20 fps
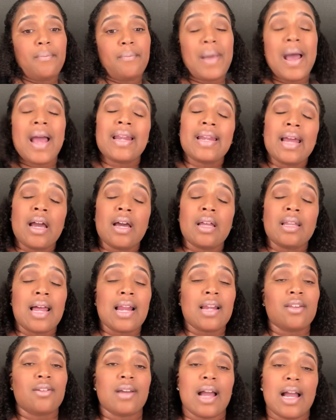by now, a
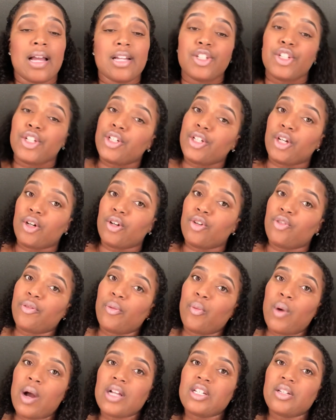lot of you guys should know
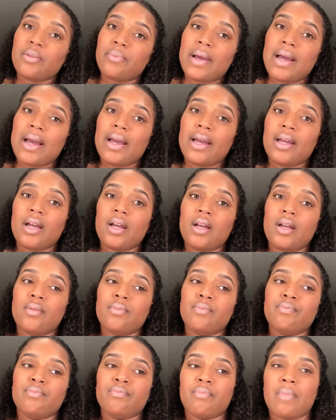from watching
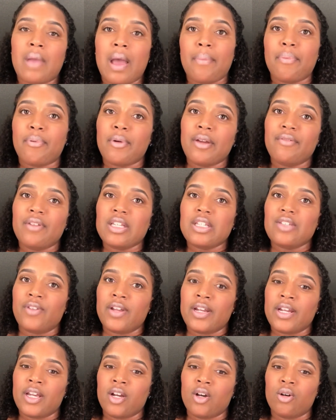my previous
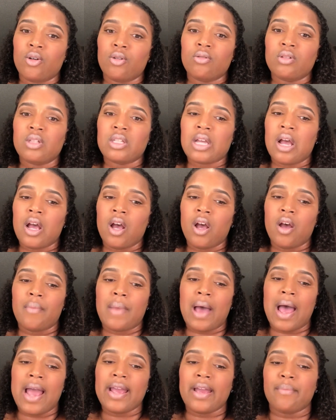videos,
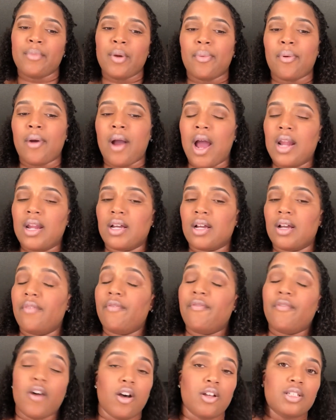I am a product of
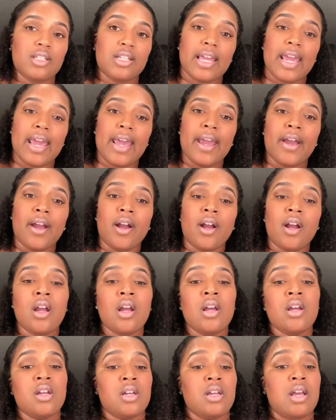foster care.
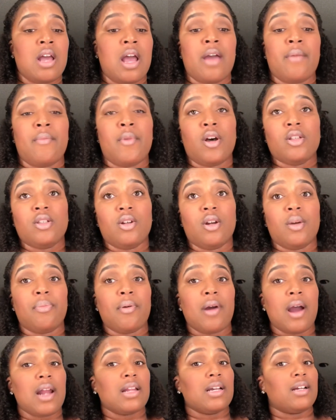I am also a
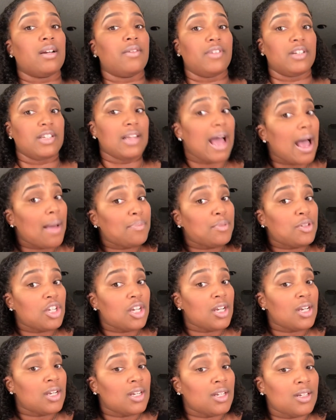product of
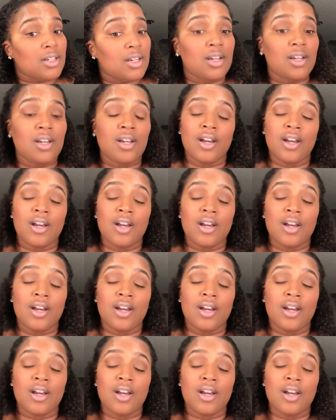adoption.